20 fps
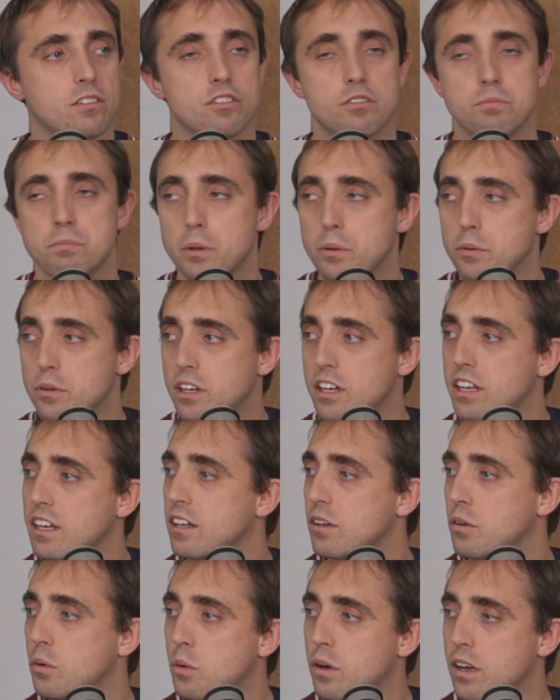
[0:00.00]
Of
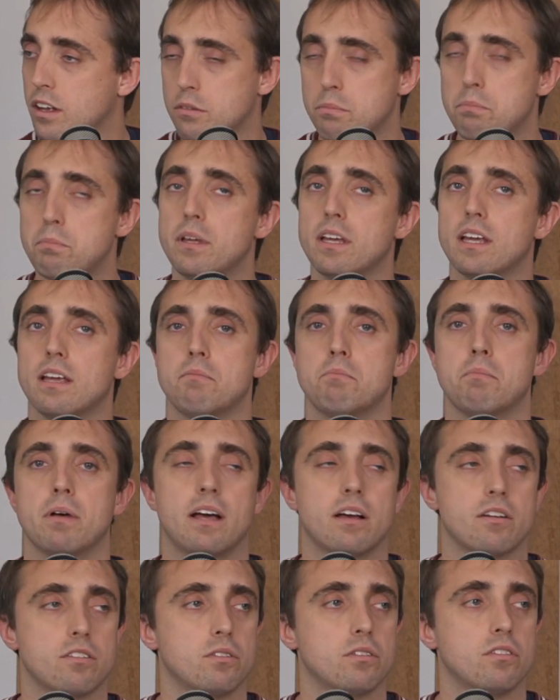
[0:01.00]
smoking all has big
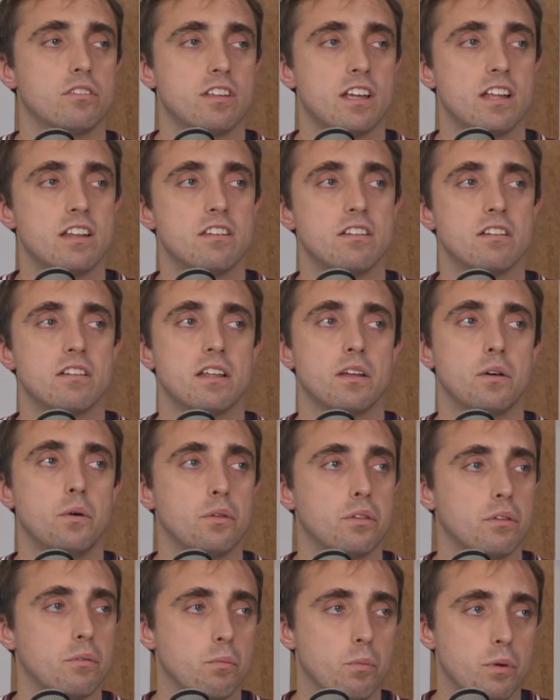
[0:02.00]
impacts on tendon
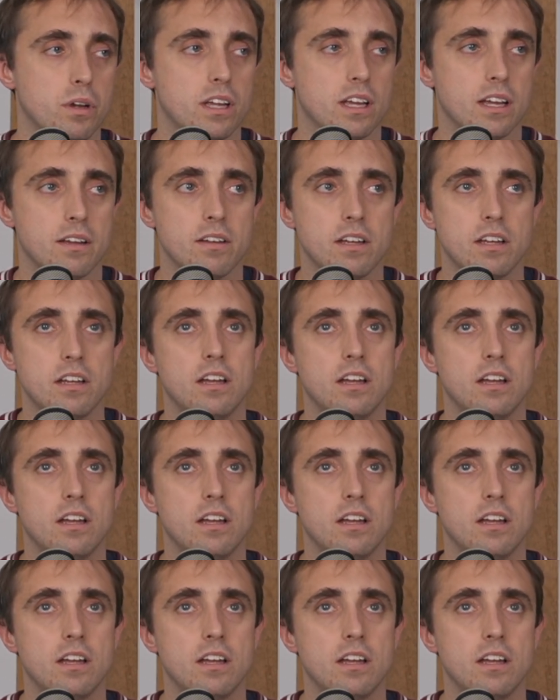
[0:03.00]
health and rehab.